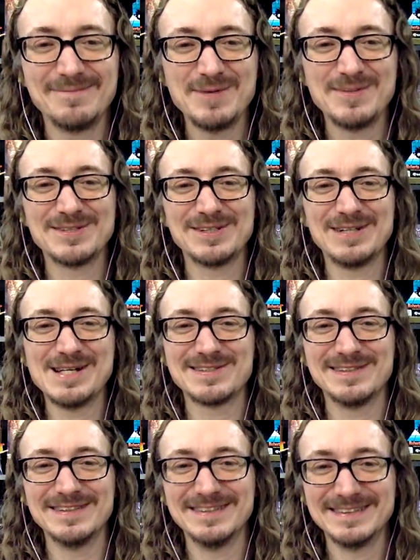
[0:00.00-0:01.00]
maybe there's a
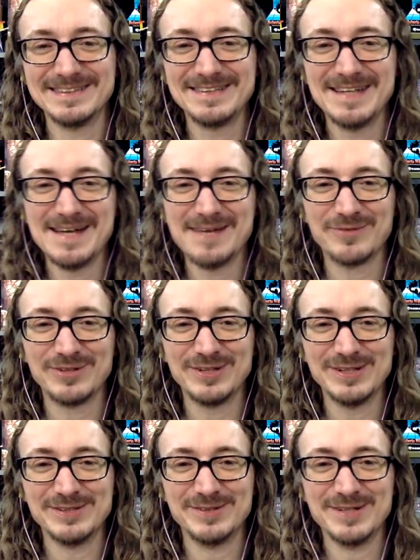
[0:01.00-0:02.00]
lesson in this game for
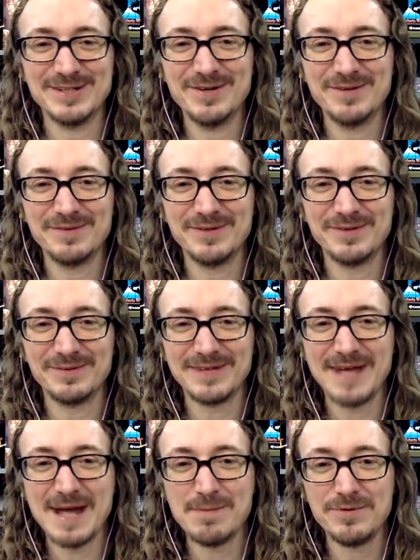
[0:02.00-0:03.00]
kids, right? Don't don't
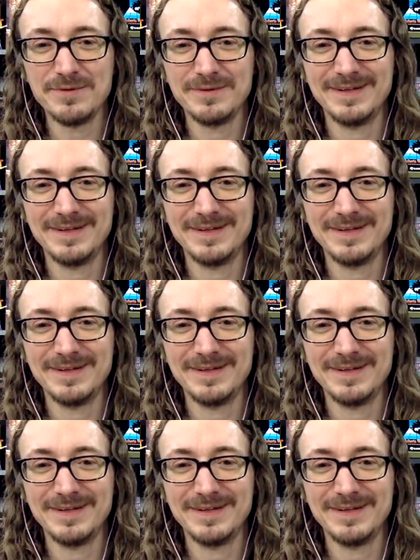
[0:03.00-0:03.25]
gamble